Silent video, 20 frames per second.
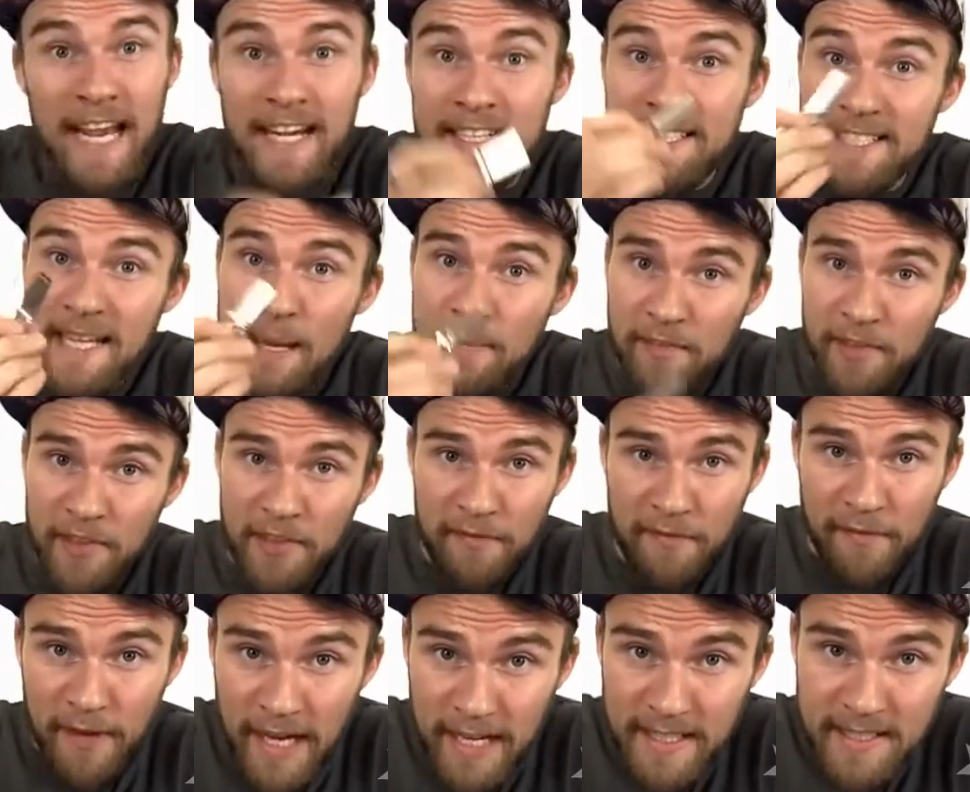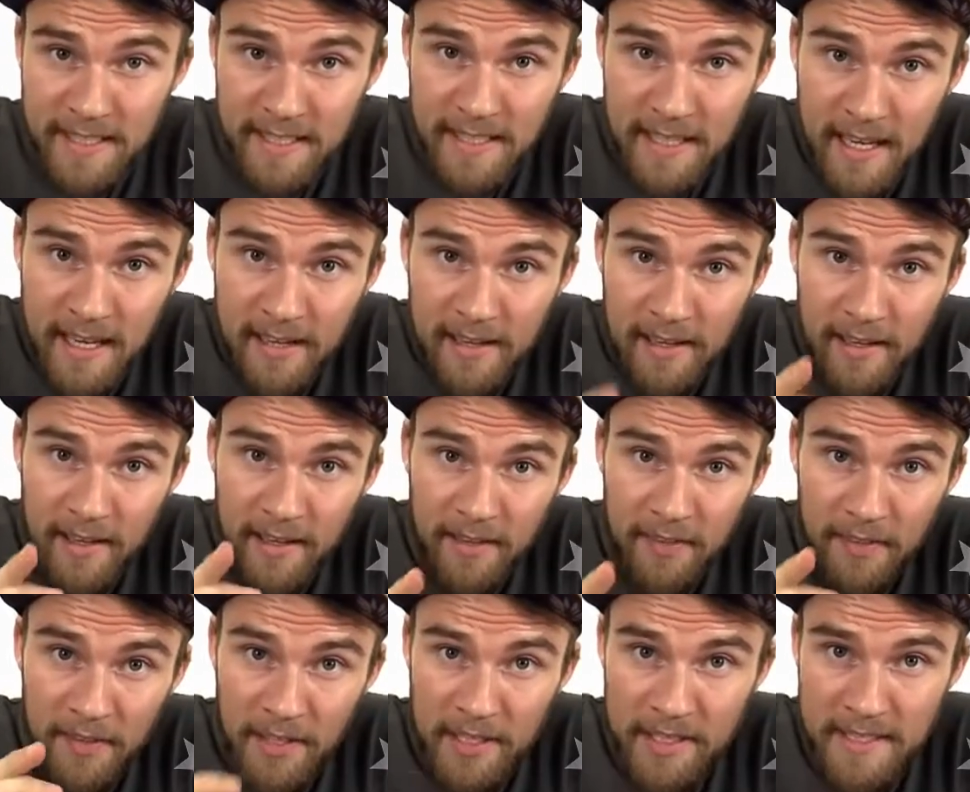except for the fact
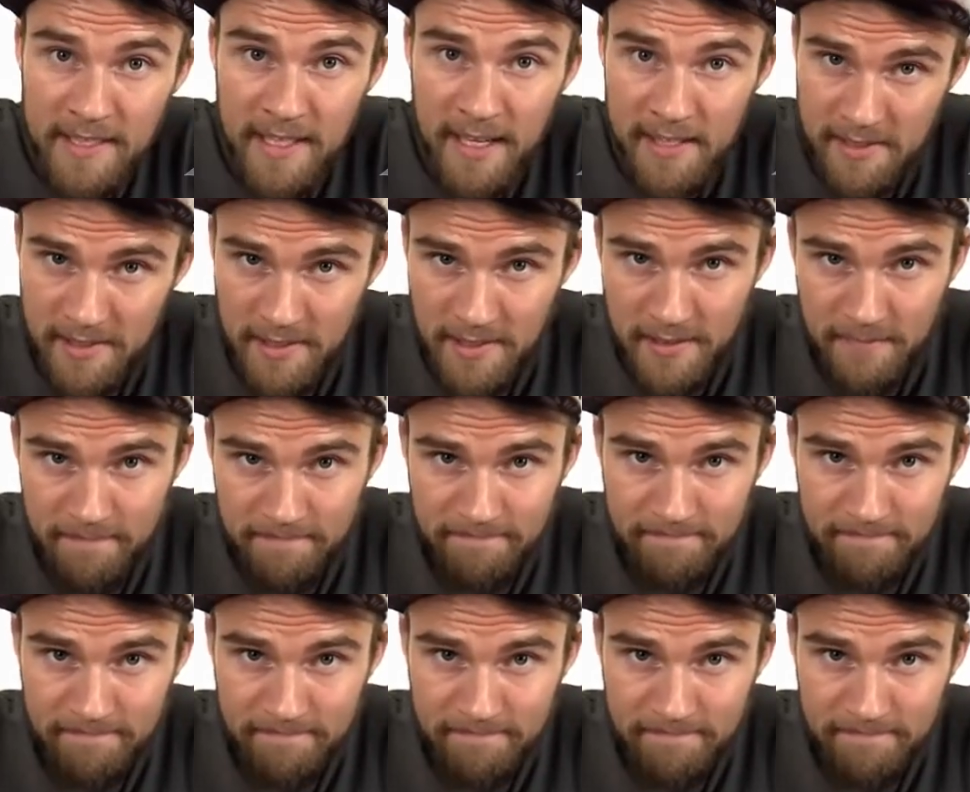that it doesn't.